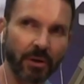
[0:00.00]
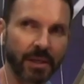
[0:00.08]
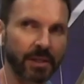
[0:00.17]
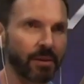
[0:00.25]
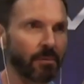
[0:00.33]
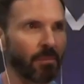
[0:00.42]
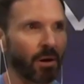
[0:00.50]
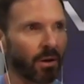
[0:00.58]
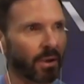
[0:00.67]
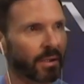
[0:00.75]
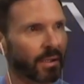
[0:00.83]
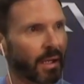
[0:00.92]
He did the
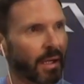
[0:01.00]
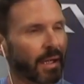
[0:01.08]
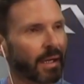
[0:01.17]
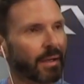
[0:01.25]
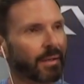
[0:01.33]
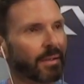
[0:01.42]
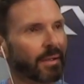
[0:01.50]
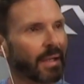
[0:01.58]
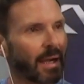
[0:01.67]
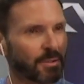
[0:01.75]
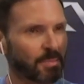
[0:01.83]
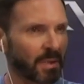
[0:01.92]
mullet, and
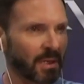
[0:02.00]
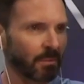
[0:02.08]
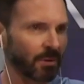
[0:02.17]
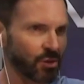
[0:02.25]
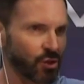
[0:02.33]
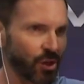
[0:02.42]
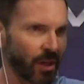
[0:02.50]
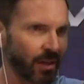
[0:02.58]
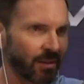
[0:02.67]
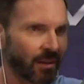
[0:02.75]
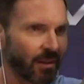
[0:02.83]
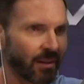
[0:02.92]
now it's become
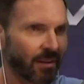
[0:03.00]
legit.